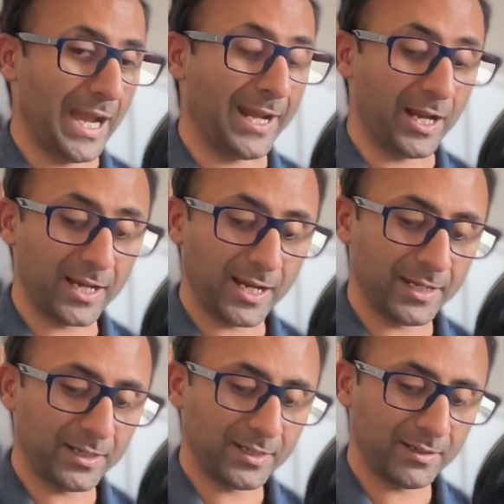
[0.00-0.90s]

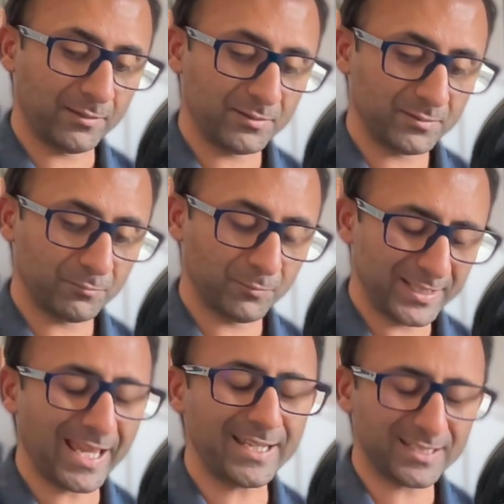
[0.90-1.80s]
And we
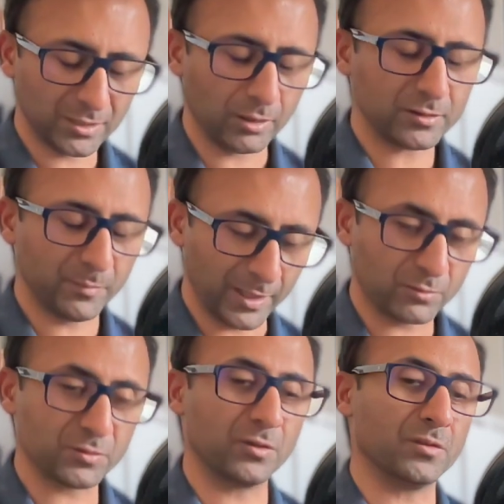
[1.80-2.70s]
say this a lot to
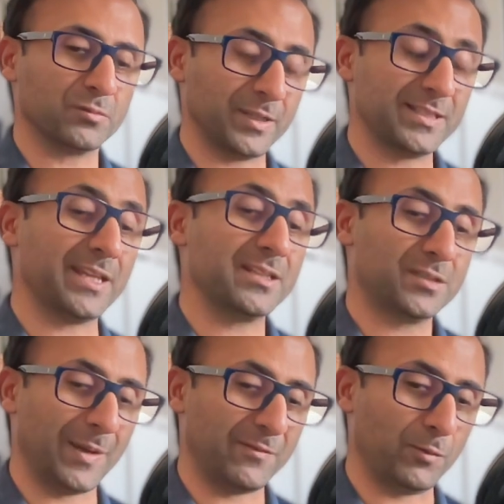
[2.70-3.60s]
medical students. We say this
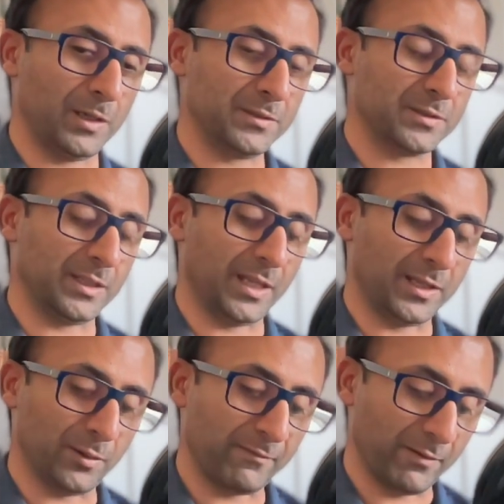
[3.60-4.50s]
to F1s and
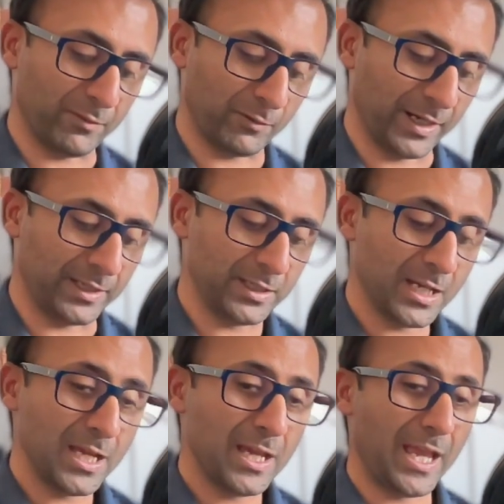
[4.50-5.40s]
every other grade.
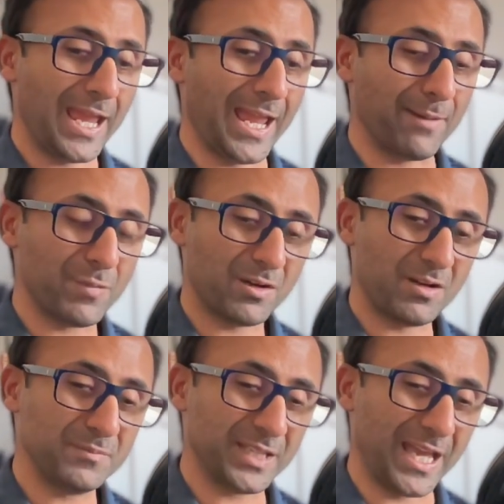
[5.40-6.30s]
It
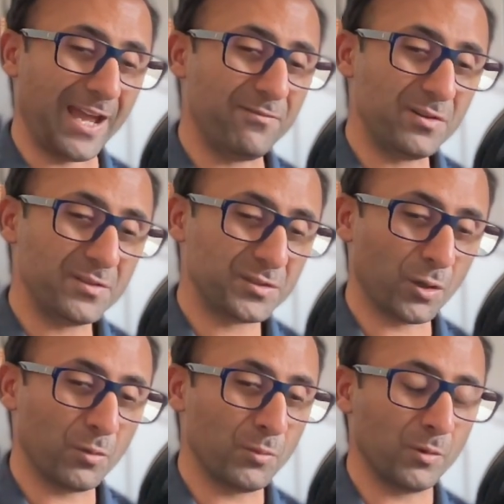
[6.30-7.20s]
becomes ever
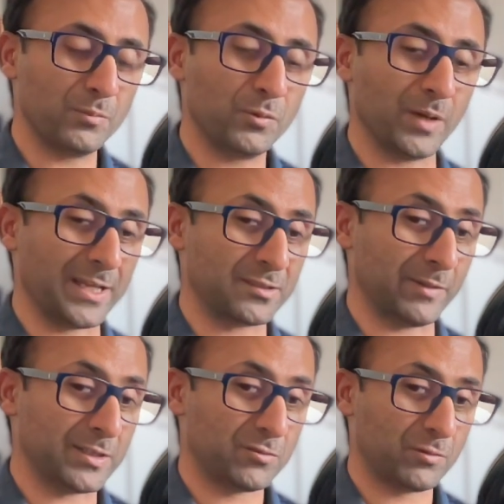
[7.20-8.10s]
so more important as a
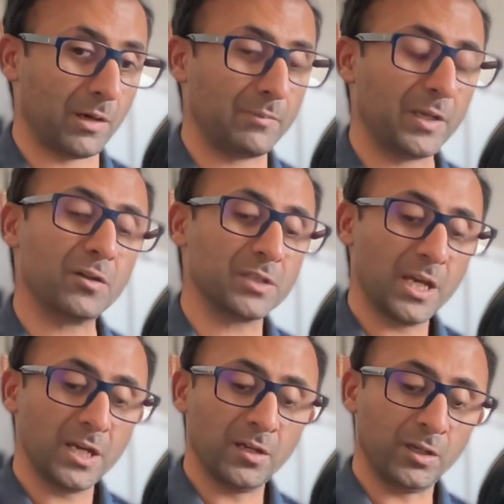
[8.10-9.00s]
registrar, because
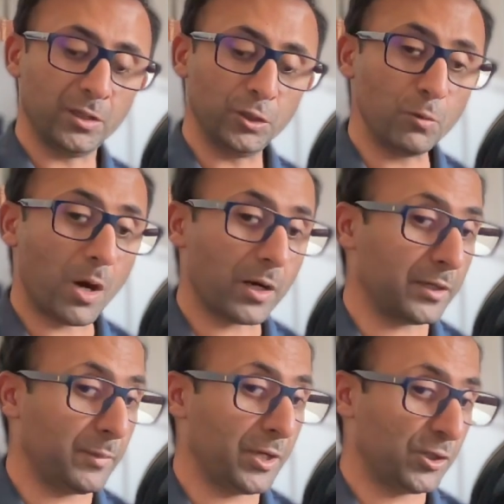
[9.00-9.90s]
you are going
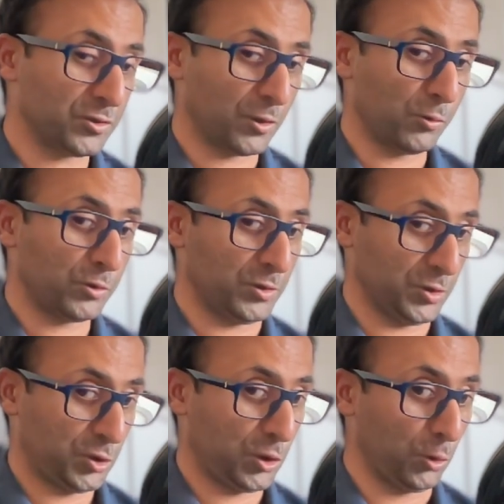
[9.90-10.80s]
to be a consultant
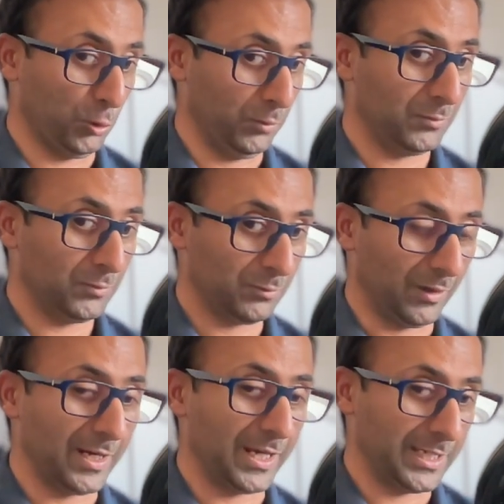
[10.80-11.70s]
soon,
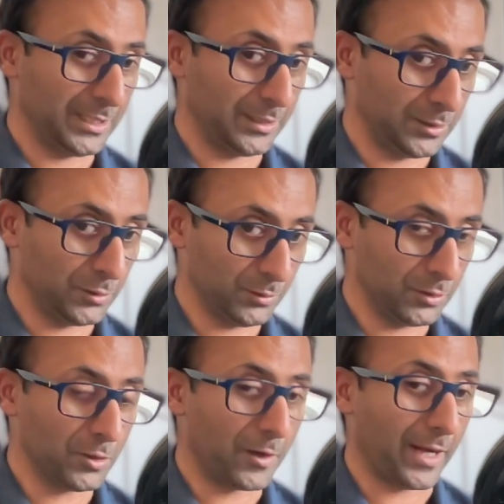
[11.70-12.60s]
right?
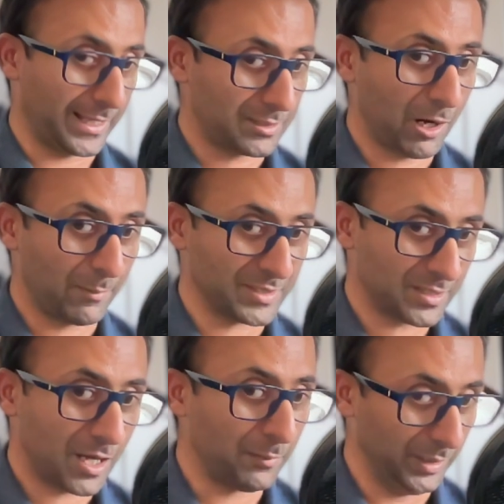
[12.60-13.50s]
You know that time is
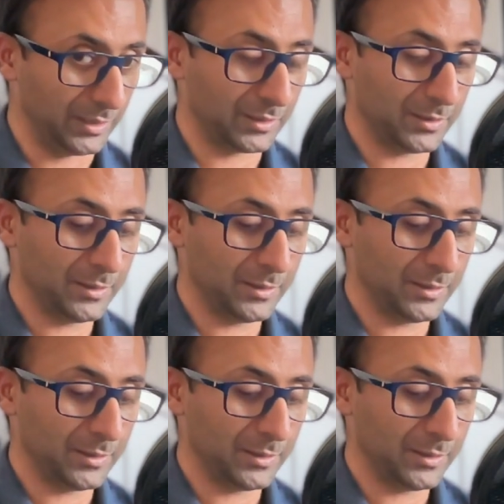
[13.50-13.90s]
coming.